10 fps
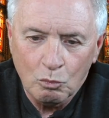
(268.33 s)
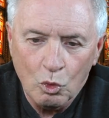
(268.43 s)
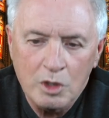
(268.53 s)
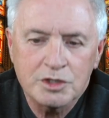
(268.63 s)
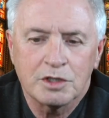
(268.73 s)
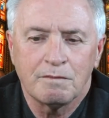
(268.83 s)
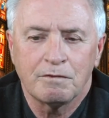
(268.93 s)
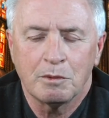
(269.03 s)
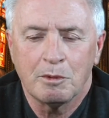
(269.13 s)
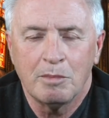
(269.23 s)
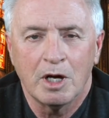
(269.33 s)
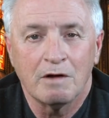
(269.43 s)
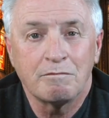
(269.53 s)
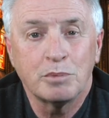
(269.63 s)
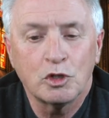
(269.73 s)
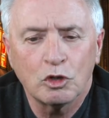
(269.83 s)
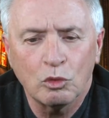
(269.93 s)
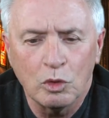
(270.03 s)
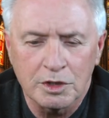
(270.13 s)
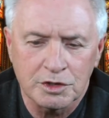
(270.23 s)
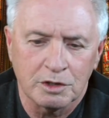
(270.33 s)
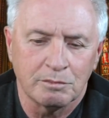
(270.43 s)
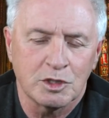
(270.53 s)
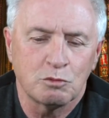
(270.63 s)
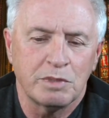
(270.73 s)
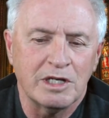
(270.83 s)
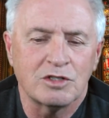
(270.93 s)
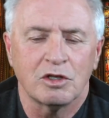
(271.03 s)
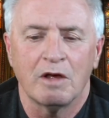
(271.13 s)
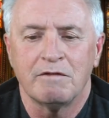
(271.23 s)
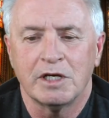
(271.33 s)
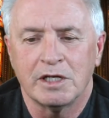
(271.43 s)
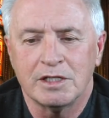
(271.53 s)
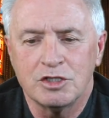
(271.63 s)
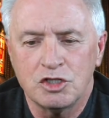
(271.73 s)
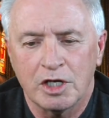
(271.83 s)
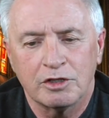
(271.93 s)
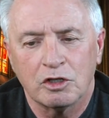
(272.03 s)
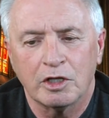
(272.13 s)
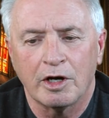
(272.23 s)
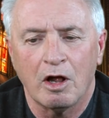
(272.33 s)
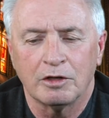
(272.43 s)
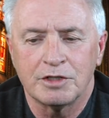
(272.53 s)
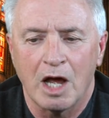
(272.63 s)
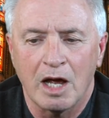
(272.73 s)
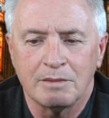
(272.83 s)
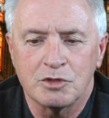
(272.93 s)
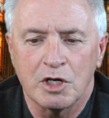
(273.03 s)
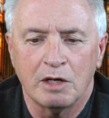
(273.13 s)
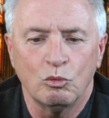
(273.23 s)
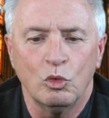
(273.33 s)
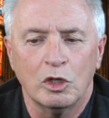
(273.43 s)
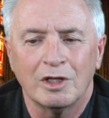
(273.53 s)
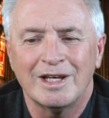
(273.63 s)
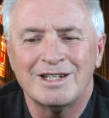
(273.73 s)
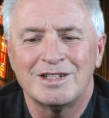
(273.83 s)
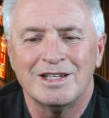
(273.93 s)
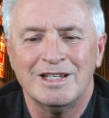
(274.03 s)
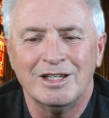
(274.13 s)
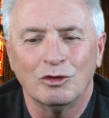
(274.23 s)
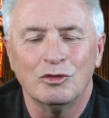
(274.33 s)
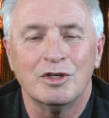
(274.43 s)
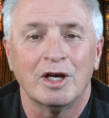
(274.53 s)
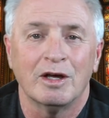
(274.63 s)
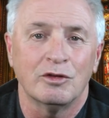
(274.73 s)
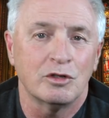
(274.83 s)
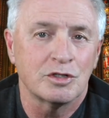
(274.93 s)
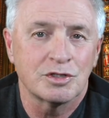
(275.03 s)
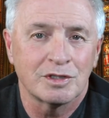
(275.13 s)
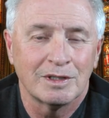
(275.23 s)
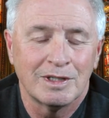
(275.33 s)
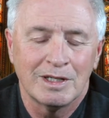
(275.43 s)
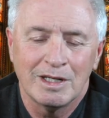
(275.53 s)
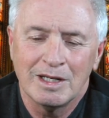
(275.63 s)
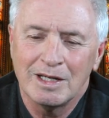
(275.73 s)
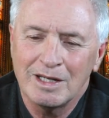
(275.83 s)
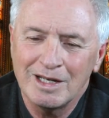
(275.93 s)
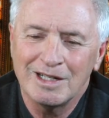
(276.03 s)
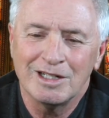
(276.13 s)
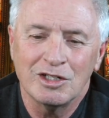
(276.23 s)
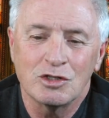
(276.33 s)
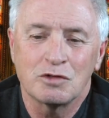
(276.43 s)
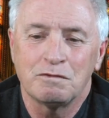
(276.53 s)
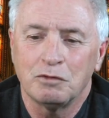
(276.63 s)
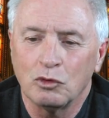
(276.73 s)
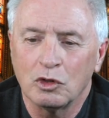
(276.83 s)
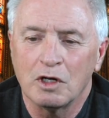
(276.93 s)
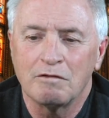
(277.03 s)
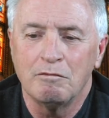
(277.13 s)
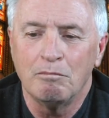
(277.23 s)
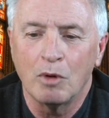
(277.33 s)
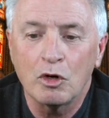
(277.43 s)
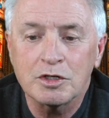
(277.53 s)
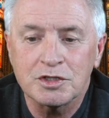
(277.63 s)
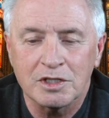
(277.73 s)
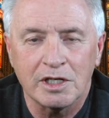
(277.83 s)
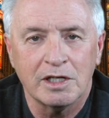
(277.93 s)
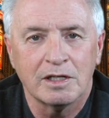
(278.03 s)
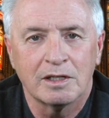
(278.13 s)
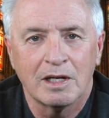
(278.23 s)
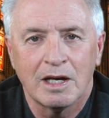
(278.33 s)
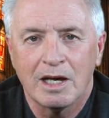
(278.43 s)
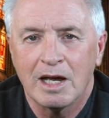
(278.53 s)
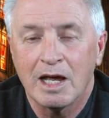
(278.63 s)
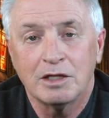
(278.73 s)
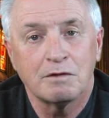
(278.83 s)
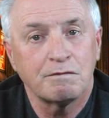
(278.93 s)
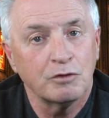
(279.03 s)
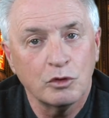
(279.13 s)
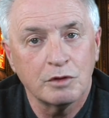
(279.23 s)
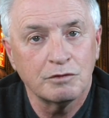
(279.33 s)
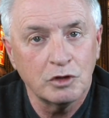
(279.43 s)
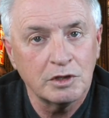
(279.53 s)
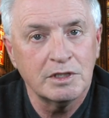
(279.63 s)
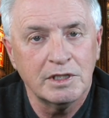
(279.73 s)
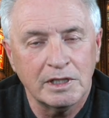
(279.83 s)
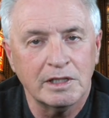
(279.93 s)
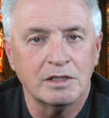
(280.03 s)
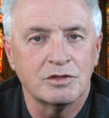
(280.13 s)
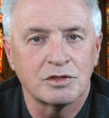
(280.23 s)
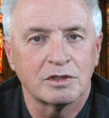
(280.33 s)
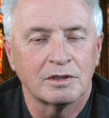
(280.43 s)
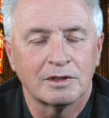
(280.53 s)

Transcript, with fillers: Wisdom from above, pure wisdom, is peace-loving, gentle at all times, and willing to yield to others. It is full of mercy and the fruit of good deeds.